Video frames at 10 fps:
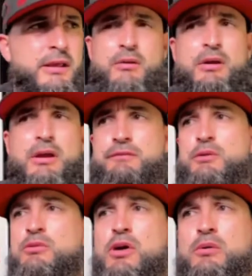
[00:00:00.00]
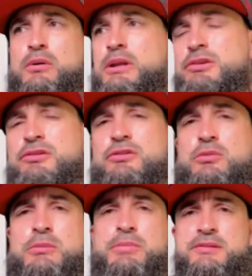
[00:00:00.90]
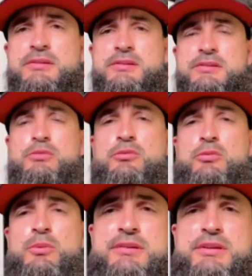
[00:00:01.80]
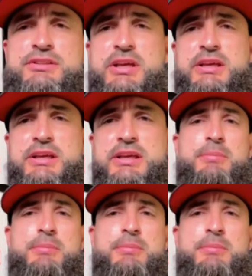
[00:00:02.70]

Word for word: if you going and just doing business, no reason to check in on.